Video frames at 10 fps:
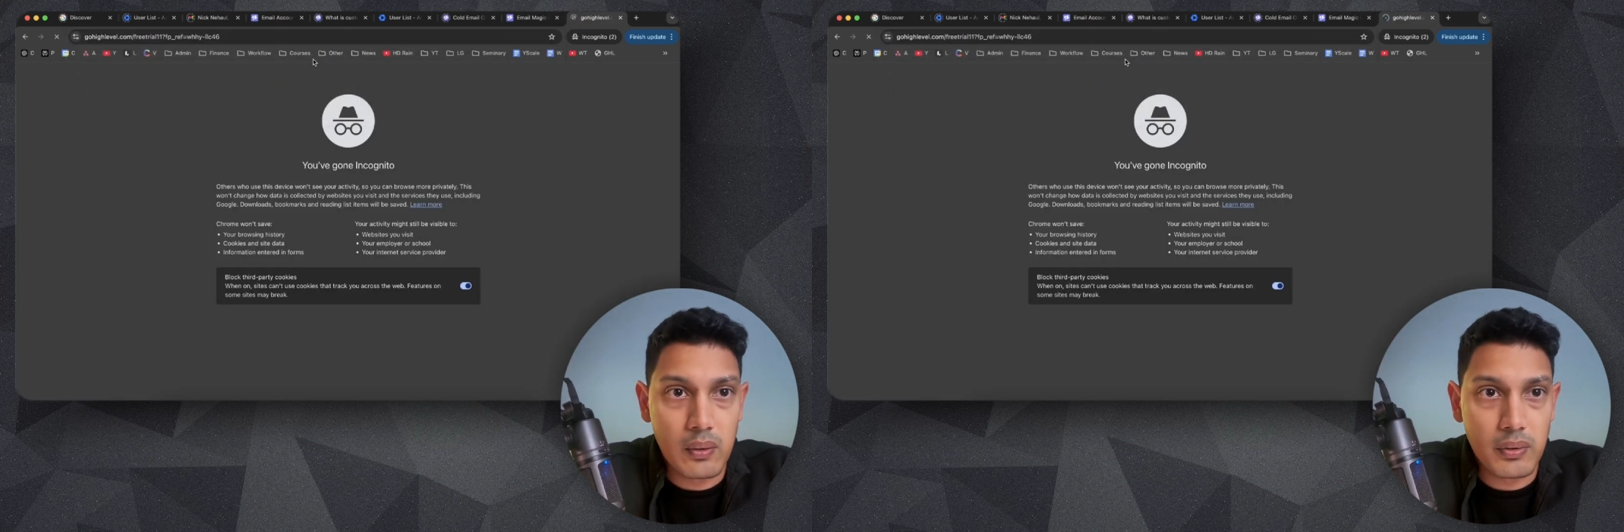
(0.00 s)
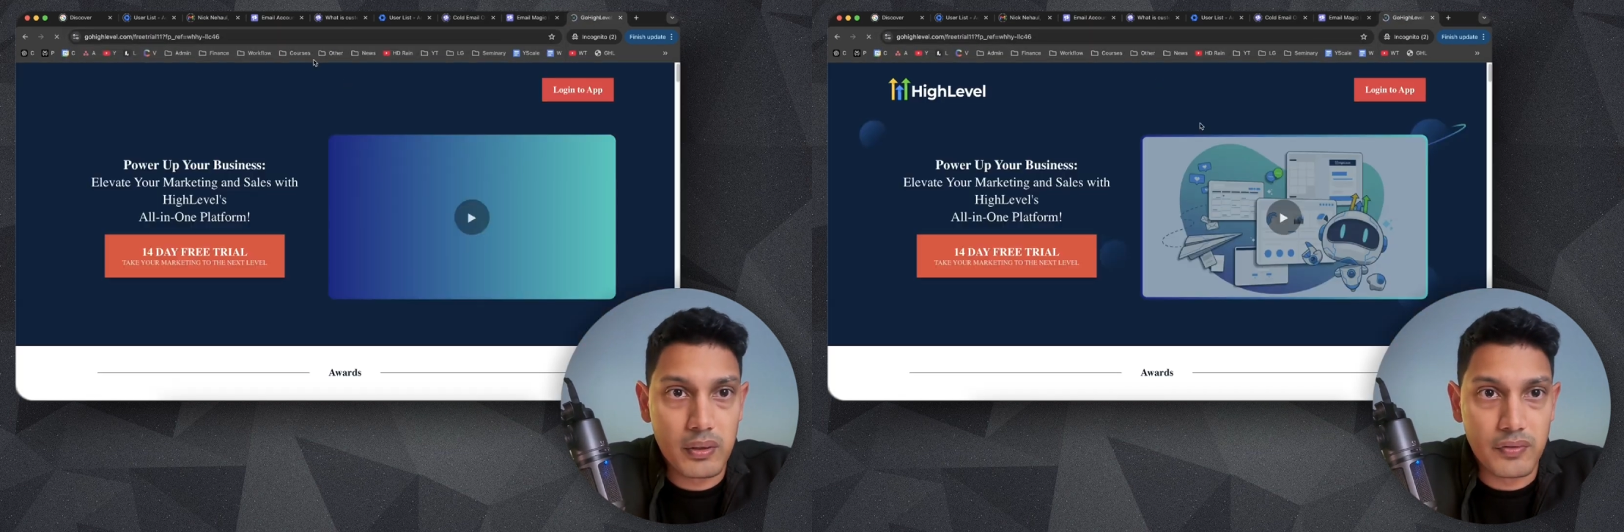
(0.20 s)

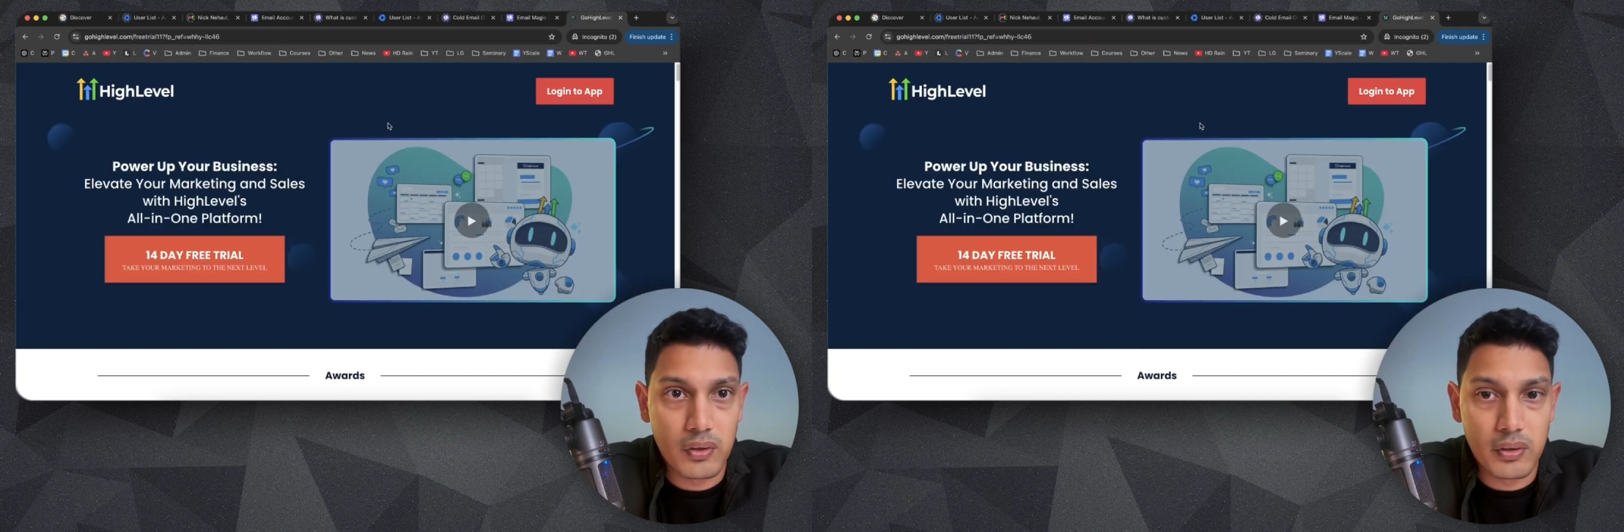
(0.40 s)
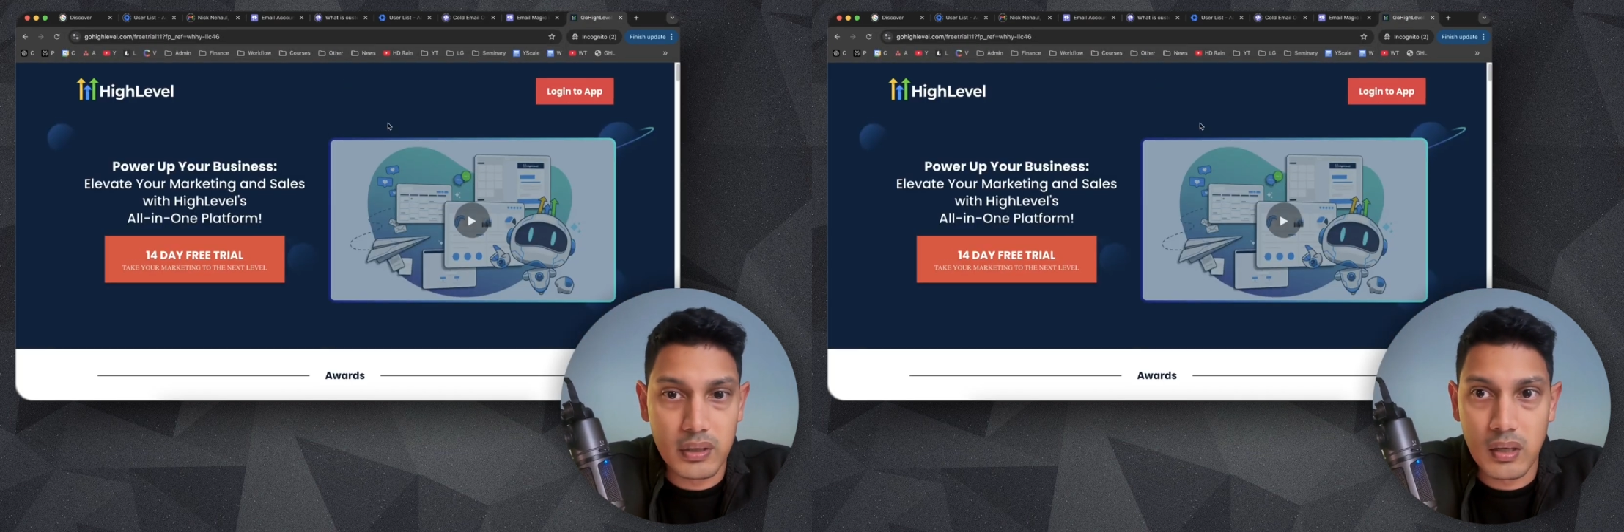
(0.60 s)
would have
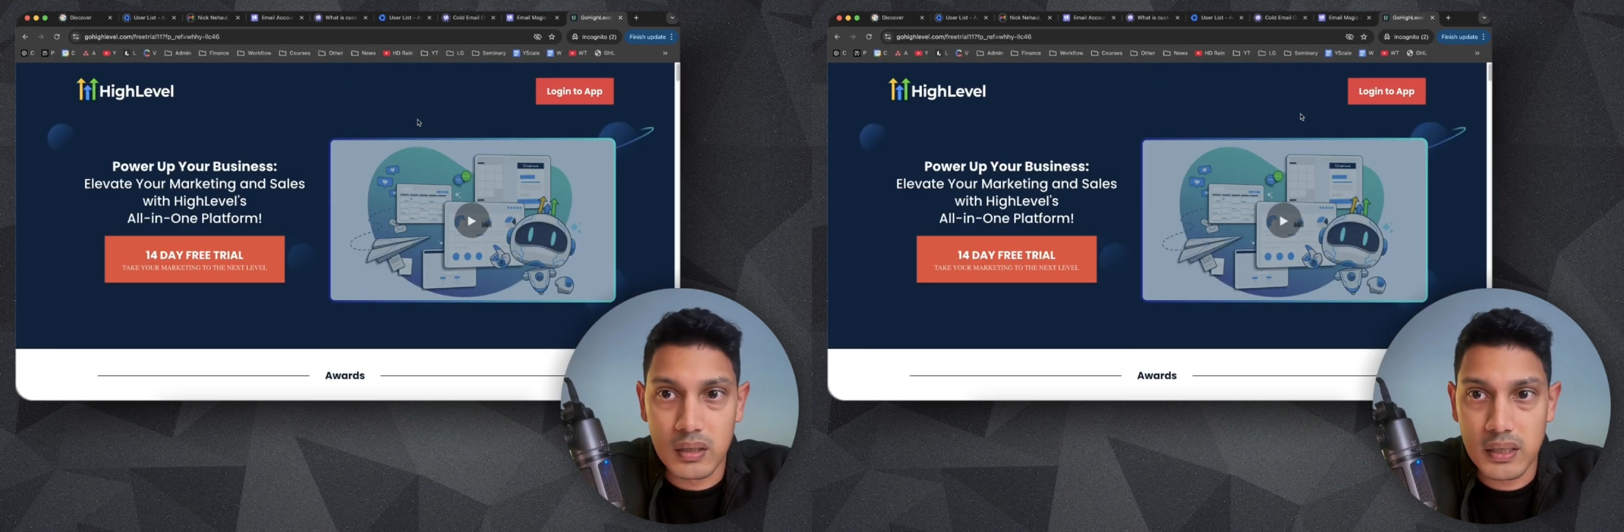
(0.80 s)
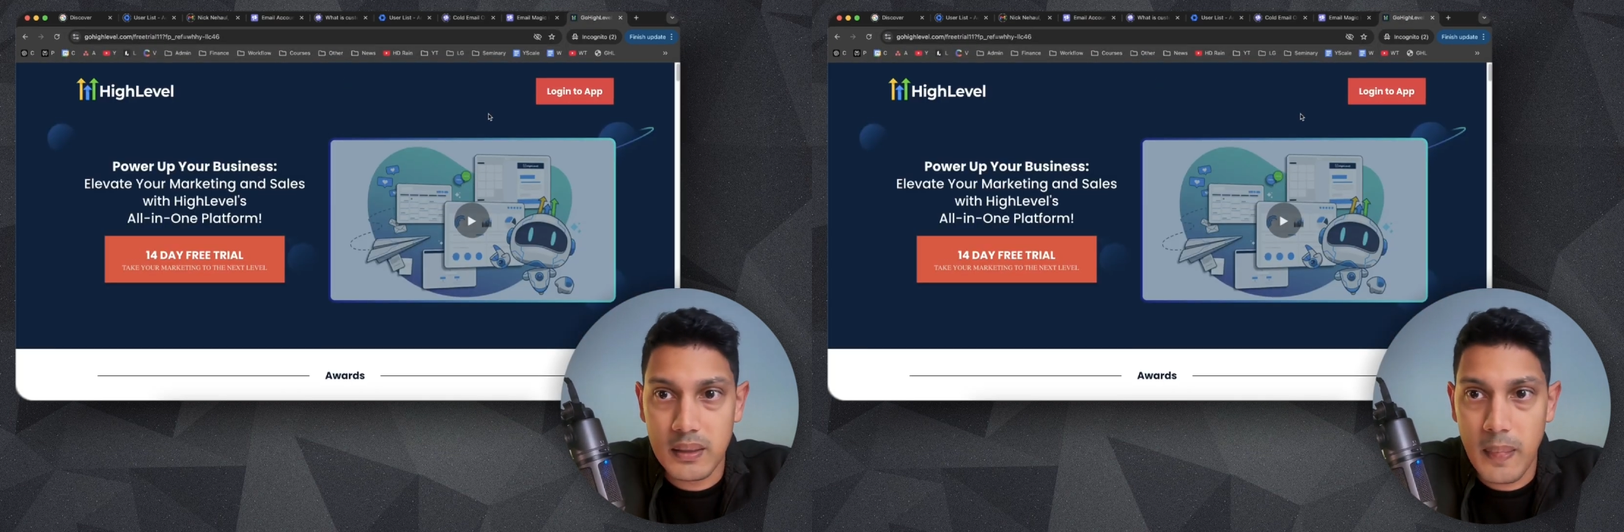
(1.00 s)
already logged in.